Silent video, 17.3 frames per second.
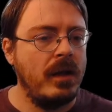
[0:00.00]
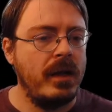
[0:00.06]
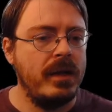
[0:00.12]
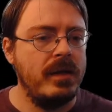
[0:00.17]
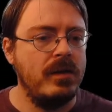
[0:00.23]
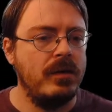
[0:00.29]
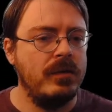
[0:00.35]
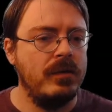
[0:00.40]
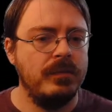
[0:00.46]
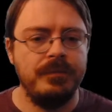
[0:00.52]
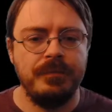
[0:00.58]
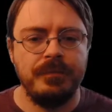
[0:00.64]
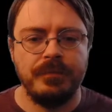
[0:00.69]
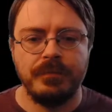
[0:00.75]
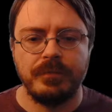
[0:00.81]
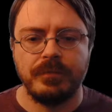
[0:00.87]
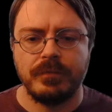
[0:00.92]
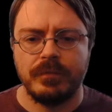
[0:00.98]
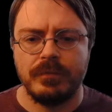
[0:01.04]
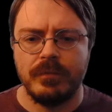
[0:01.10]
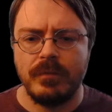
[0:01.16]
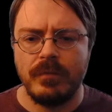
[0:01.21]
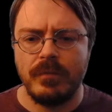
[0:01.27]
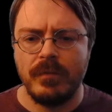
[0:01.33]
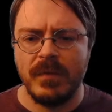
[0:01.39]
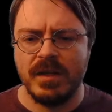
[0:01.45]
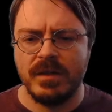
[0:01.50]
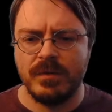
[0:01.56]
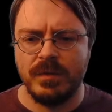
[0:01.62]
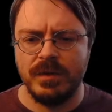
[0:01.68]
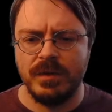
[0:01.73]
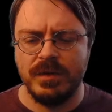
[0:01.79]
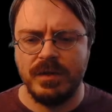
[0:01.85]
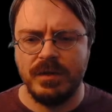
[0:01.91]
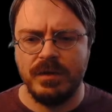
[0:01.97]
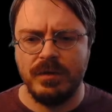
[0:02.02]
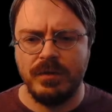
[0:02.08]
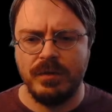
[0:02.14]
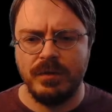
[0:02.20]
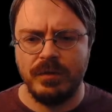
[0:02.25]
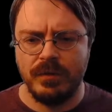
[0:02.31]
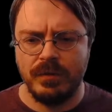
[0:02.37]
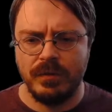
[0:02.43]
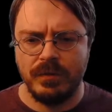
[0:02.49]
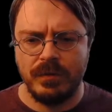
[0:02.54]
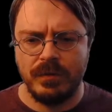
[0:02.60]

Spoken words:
Hide you is we'll do